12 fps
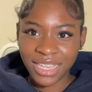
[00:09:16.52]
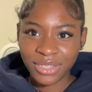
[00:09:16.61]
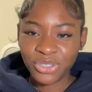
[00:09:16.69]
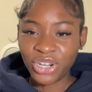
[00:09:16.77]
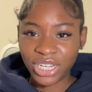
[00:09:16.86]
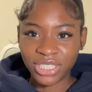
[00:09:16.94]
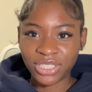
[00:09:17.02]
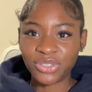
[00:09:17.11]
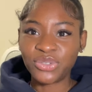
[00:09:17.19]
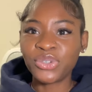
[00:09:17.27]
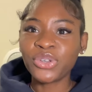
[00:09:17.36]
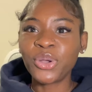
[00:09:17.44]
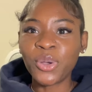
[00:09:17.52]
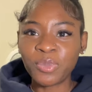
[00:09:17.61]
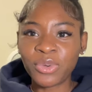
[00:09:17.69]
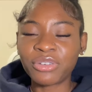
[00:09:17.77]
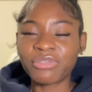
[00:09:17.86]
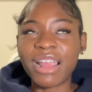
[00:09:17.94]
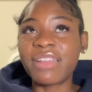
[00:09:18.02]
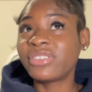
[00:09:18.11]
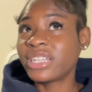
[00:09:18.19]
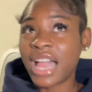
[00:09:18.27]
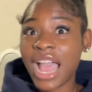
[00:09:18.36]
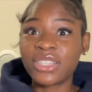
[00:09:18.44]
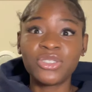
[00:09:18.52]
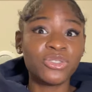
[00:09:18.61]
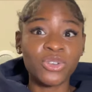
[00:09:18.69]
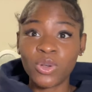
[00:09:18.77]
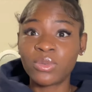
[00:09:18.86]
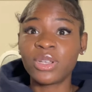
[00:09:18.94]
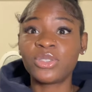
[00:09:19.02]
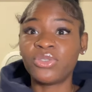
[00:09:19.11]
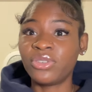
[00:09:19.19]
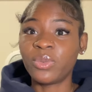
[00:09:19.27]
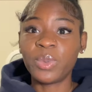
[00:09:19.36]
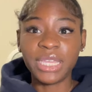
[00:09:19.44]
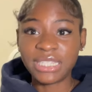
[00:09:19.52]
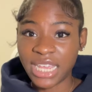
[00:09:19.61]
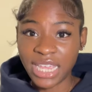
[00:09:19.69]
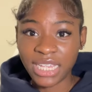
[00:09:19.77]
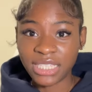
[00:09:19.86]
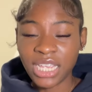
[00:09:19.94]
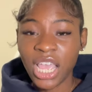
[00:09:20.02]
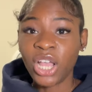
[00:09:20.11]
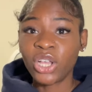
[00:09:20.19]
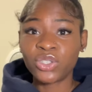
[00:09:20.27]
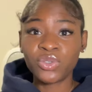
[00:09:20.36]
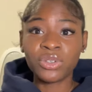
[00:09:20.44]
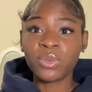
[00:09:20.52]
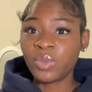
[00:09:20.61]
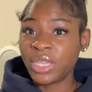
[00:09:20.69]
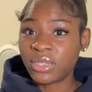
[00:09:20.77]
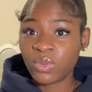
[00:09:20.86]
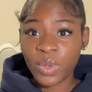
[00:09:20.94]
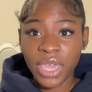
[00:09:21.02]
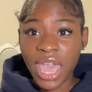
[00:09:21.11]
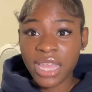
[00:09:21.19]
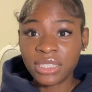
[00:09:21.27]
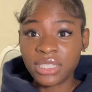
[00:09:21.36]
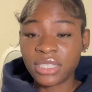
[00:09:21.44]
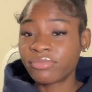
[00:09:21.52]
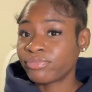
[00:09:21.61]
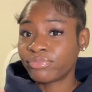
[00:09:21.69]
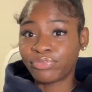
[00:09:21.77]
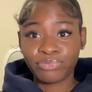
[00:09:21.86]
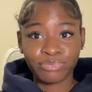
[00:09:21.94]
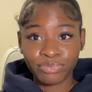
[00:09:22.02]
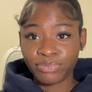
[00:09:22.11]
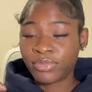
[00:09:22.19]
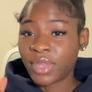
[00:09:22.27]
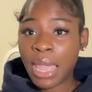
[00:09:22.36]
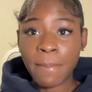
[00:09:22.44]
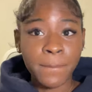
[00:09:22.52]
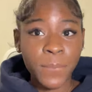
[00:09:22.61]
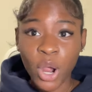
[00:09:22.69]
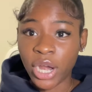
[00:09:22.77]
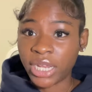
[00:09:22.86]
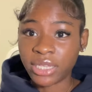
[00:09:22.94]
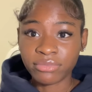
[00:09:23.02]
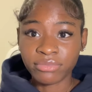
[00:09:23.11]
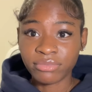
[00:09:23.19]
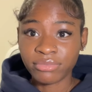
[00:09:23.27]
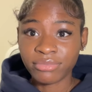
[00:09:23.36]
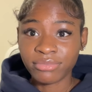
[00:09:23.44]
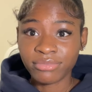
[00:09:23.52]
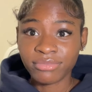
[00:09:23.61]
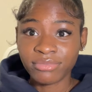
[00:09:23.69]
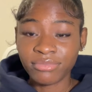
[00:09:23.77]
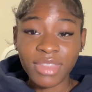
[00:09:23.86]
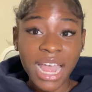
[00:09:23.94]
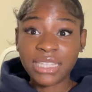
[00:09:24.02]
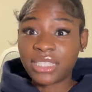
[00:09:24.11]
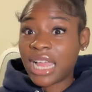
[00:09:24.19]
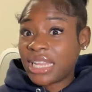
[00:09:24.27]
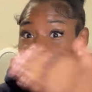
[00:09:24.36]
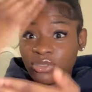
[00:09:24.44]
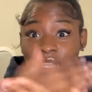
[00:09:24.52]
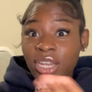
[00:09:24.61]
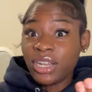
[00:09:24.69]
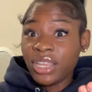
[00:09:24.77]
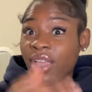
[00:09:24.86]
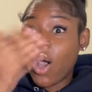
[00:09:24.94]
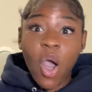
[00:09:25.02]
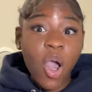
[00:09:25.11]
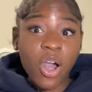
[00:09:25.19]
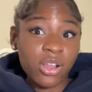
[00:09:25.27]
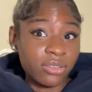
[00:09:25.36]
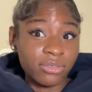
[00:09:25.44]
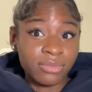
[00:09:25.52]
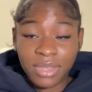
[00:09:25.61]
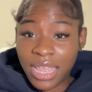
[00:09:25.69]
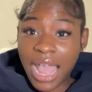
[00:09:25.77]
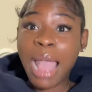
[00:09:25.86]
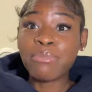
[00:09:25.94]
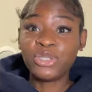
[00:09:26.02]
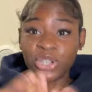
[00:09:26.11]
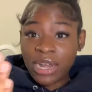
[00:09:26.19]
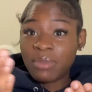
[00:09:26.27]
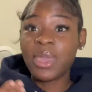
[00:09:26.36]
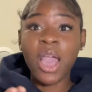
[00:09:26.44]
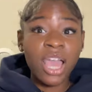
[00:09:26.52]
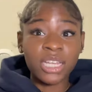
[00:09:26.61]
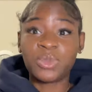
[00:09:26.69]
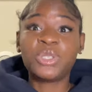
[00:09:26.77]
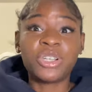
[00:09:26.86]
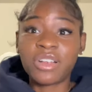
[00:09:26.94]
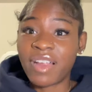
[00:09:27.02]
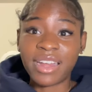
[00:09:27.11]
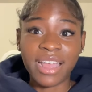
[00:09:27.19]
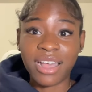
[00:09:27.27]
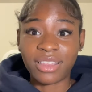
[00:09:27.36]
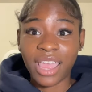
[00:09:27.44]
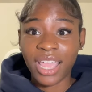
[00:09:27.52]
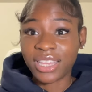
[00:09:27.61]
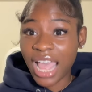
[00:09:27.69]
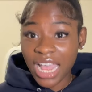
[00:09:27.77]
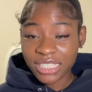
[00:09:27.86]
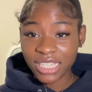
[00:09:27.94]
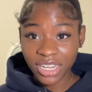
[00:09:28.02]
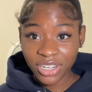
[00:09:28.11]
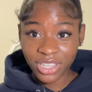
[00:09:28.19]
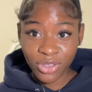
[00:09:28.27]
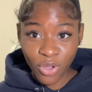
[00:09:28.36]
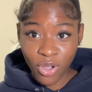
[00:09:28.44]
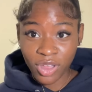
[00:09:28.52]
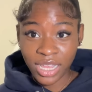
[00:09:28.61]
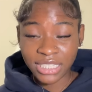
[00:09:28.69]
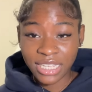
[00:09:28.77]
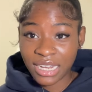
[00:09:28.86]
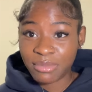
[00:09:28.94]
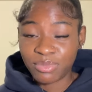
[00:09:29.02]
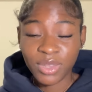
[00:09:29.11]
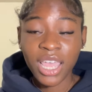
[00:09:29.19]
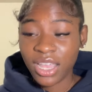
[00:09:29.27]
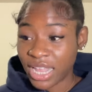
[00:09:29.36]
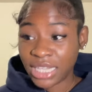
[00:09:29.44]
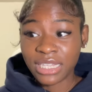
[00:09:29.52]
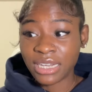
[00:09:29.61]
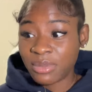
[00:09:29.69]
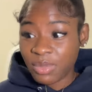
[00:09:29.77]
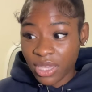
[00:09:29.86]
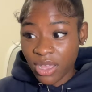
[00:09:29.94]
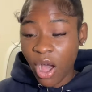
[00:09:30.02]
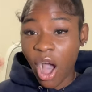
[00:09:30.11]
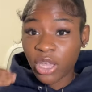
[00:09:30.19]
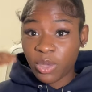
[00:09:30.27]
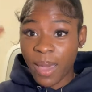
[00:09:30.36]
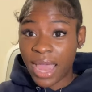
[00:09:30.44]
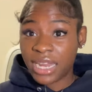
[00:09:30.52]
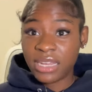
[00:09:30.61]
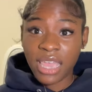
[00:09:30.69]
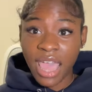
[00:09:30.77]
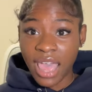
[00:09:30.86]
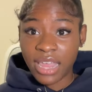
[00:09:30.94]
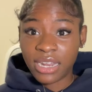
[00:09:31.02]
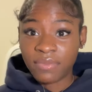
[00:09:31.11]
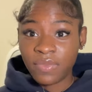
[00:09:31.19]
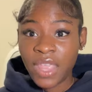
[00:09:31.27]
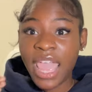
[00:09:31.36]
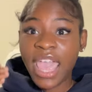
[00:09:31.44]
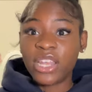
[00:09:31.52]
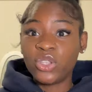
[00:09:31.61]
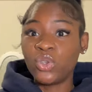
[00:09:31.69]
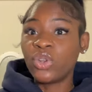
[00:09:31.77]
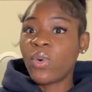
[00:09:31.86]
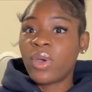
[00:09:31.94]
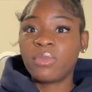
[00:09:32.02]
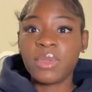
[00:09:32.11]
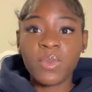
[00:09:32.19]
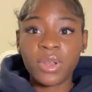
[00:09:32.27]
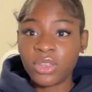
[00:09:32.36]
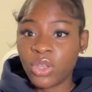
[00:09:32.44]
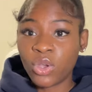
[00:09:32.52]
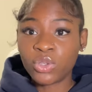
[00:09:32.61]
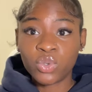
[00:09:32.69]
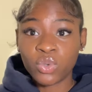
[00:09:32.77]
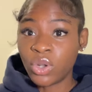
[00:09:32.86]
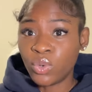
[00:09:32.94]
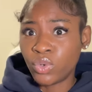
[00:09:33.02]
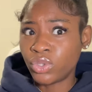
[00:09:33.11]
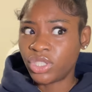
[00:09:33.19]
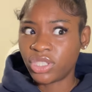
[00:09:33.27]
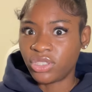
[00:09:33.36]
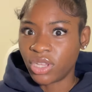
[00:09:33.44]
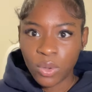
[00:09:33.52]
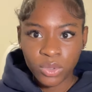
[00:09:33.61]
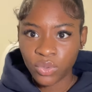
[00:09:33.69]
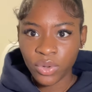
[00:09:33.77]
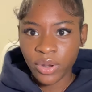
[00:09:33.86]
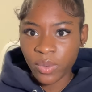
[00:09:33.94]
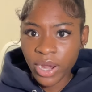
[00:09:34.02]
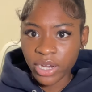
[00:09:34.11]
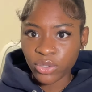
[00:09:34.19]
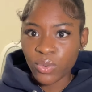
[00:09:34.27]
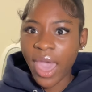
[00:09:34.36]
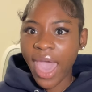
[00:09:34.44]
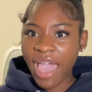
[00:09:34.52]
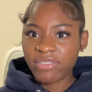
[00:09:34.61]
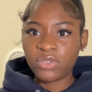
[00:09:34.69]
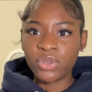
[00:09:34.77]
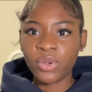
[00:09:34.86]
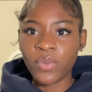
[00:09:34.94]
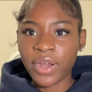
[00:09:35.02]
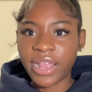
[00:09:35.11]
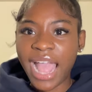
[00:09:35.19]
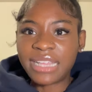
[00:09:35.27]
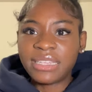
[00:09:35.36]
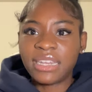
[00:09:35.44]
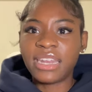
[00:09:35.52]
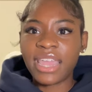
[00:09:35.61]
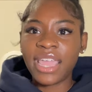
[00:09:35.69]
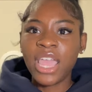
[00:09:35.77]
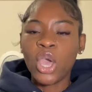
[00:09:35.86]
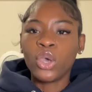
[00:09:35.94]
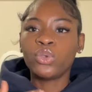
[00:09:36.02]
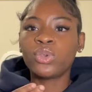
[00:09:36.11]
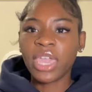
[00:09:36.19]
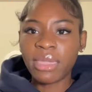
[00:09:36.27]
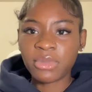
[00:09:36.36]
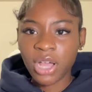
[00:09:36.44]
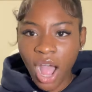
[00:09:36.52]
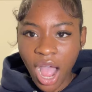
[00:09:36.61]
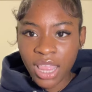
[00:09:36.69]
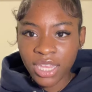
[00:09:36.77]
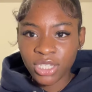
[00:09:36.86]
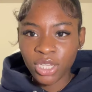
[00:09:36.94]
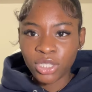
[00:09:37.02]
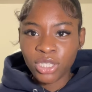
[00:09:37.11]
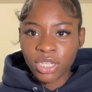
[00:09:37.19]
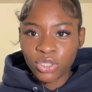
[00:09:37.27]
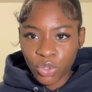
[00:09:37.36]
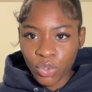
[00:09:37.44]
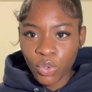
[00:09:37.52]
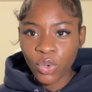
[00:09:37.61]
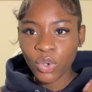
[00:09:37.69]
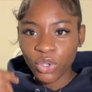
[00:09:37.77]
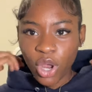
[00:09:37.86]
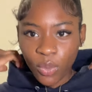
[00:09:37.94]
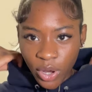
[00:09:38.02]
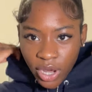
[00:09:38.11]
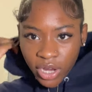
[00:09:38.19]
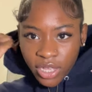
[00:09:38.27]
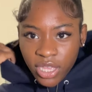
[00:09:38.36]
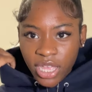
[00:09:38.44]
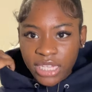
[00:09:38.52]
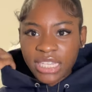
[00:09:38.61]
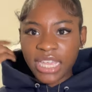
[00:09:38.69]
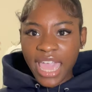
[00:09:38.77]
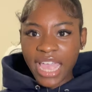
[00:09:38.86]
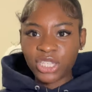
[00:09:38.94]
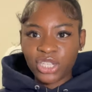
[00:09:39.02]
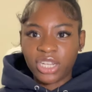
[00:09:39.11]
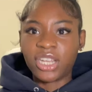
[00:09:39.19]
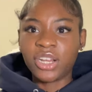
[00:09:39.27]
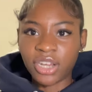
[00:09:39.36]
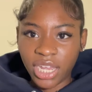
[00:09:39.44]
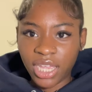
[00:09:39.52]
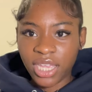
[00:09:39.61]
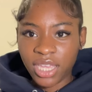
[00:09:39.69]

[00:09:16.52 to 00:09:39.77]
Trust. Do your homework right after class. Do your homework during the weekdays. Because during the week weekends, party. That's that's literally all. I'm trying to be honest with y'all right now. Like that's literally all that's gonna that's gonna be occupied in your head. And you don't want to be one of those who, who just don't do their work. You have to do your work. At the end of the day, you came to college to do your work, to get your degree.